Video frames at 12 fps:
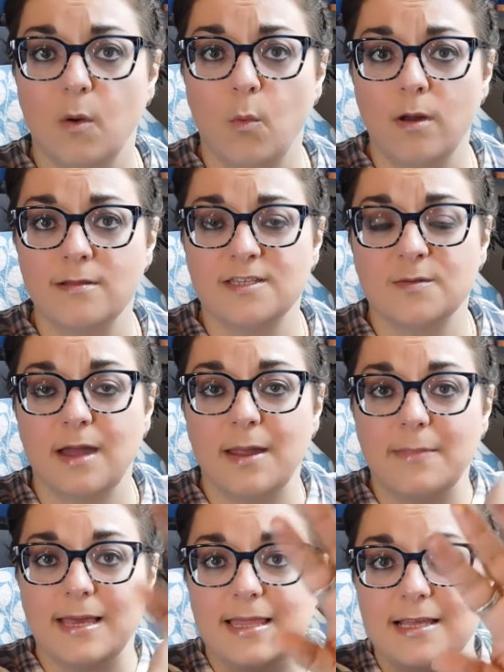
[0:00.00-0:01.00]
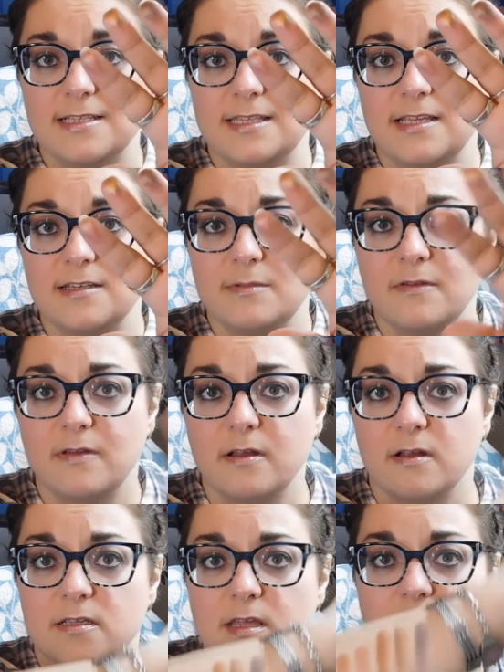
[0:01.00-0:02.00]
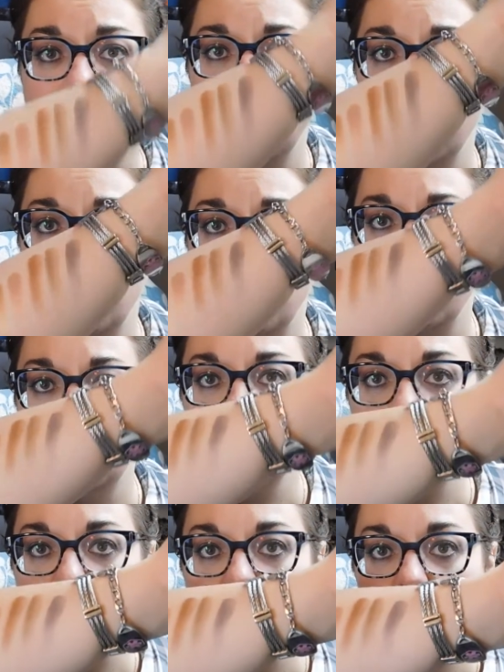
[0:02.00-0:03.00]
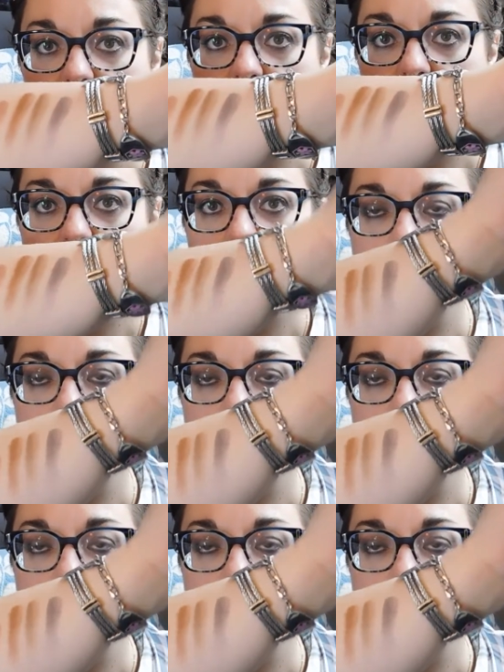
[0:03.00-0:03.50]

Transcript: One swipe, like these are my fingers. Look.